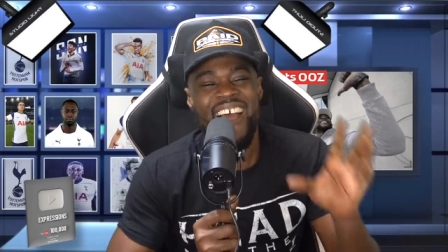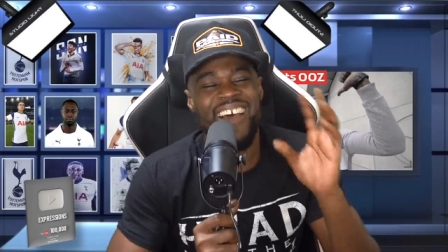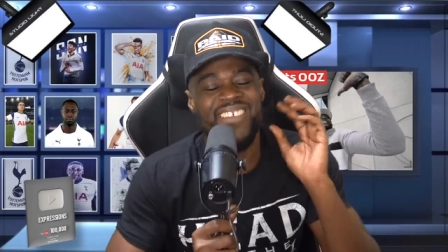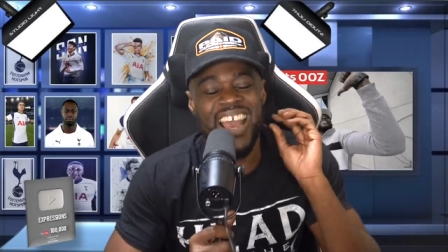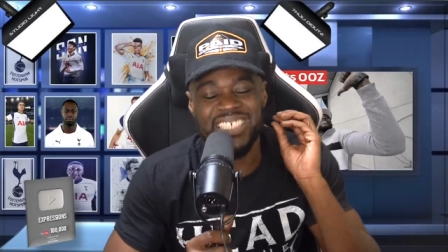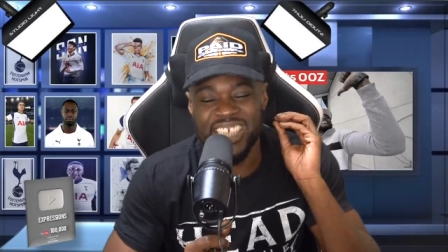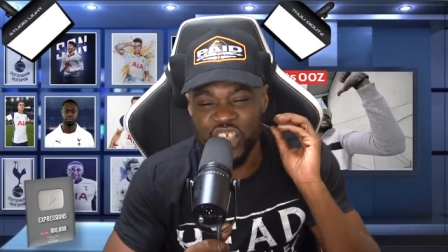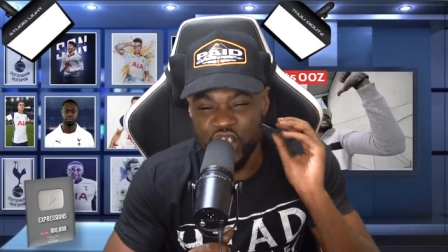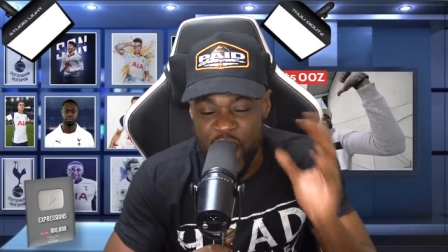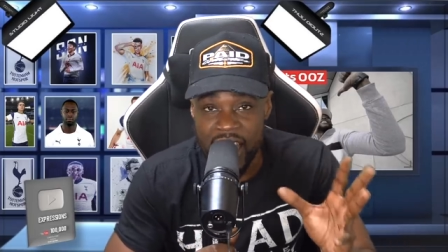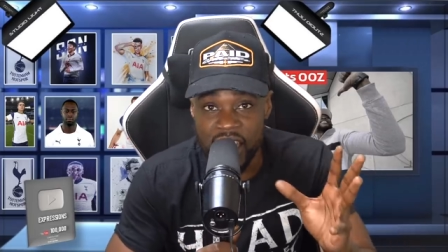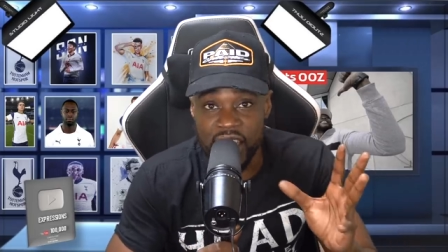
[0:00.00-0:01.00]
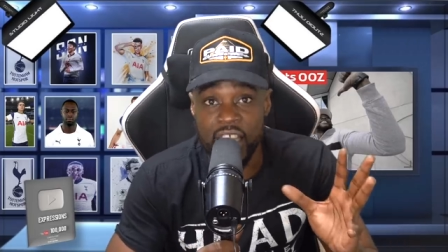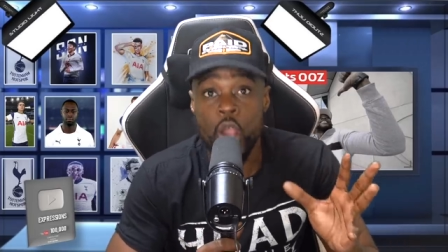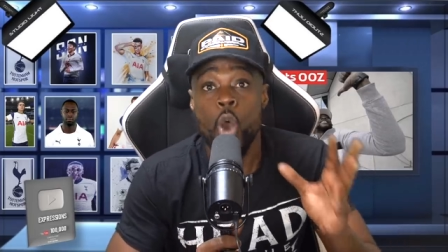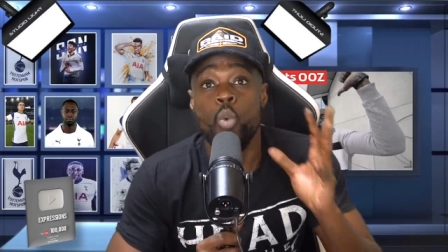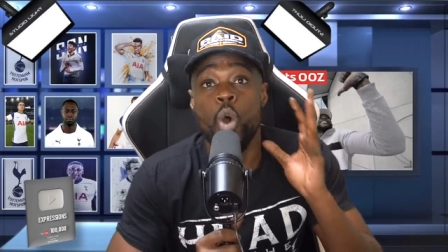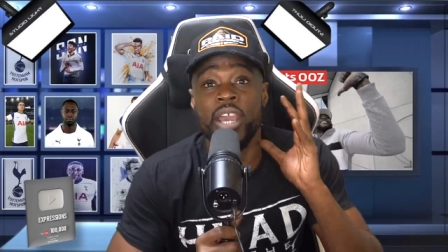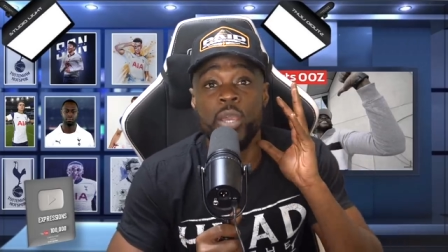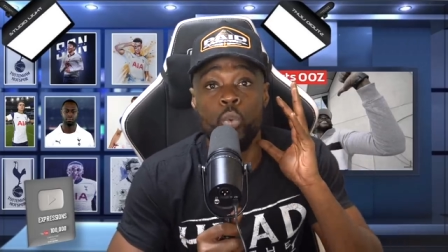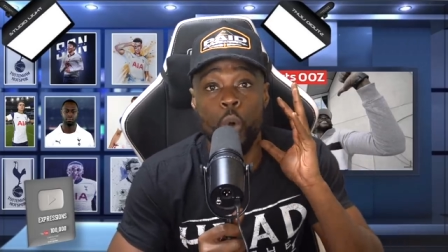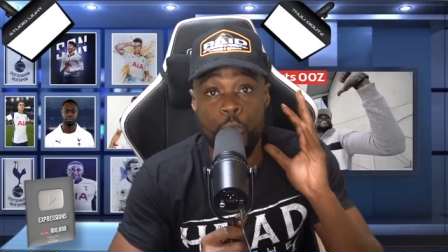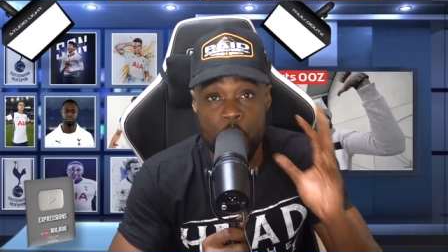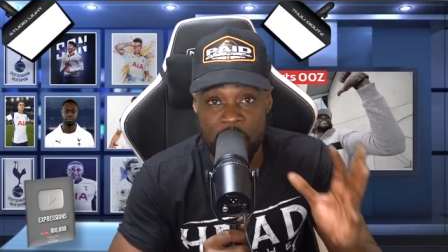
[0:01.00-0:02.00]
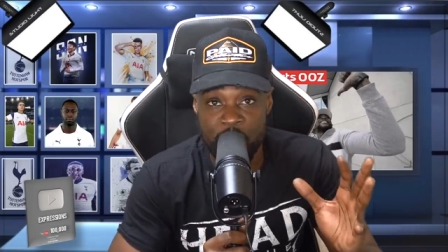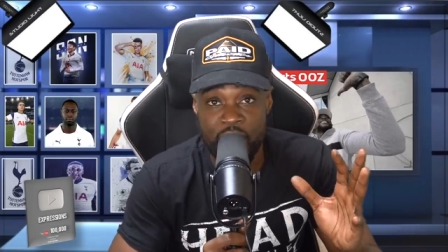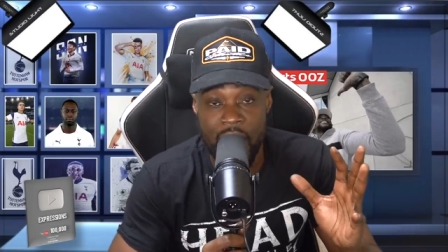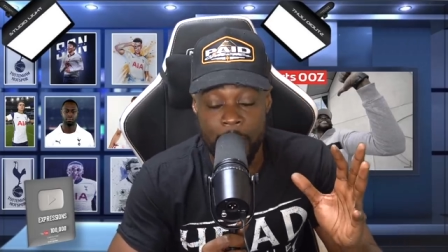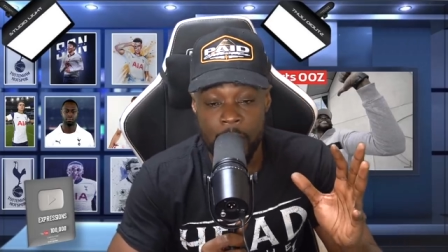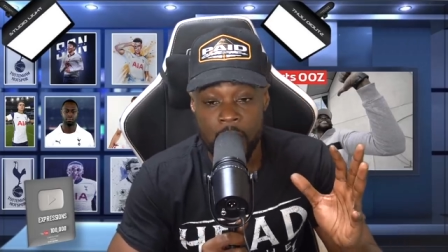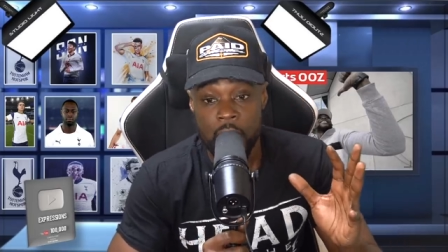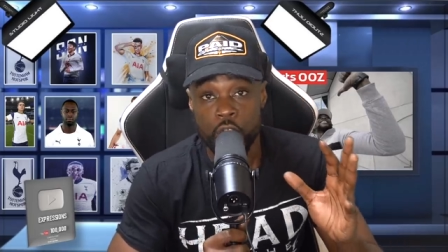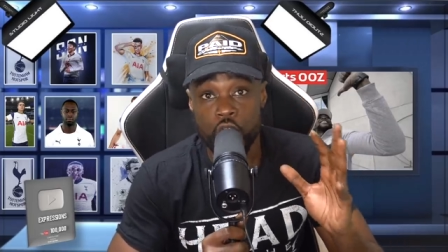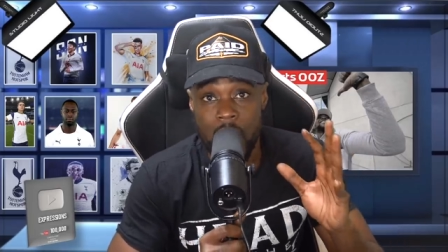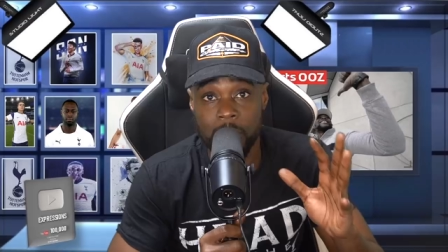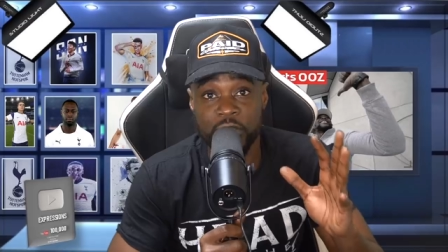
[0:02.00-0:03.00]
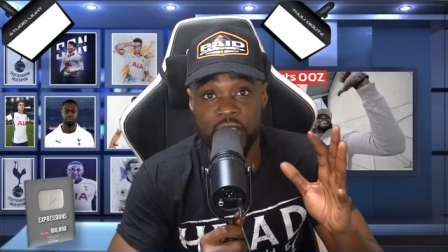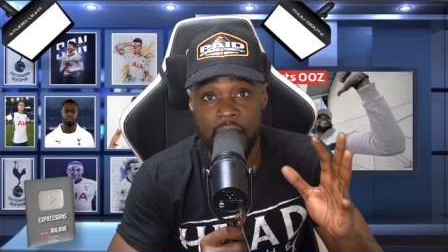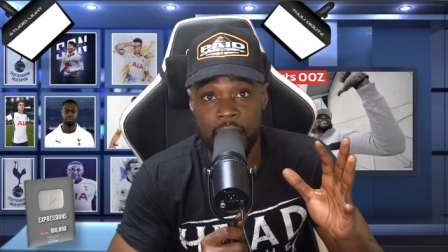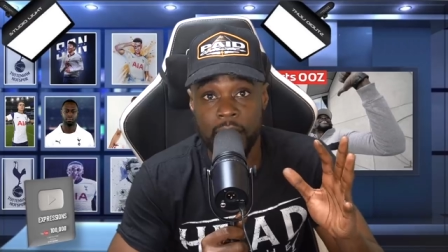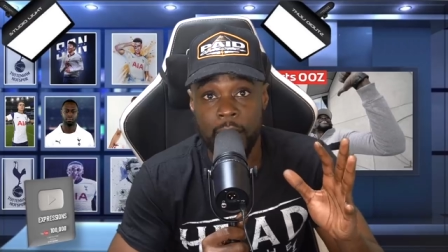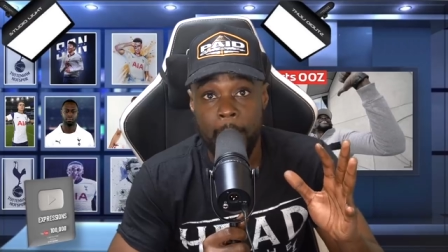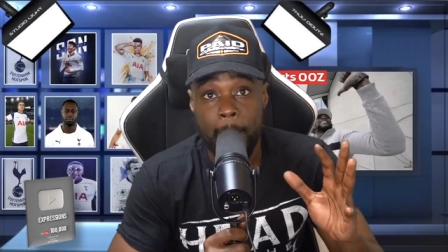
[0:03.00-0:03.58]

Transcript: And that's exactly what he will bring, fam. Do you know what I'm saying?